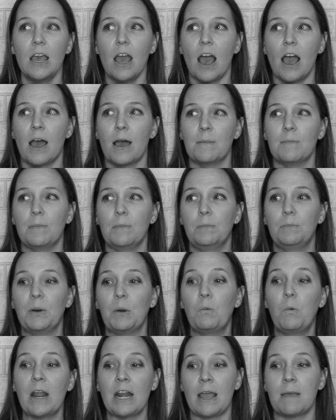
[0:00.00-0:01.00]

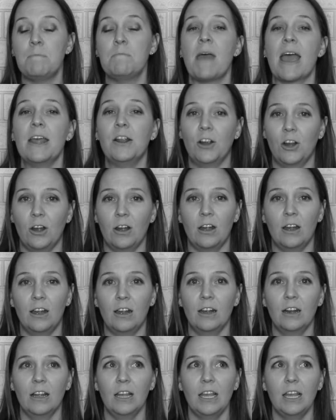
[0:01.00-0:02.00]
But when I met
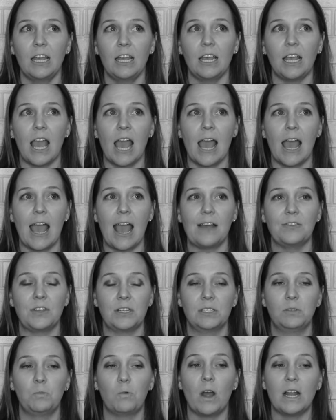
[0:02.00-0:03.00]
her at
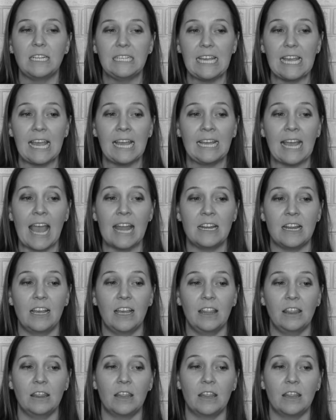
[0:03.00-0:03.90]
this one gig, and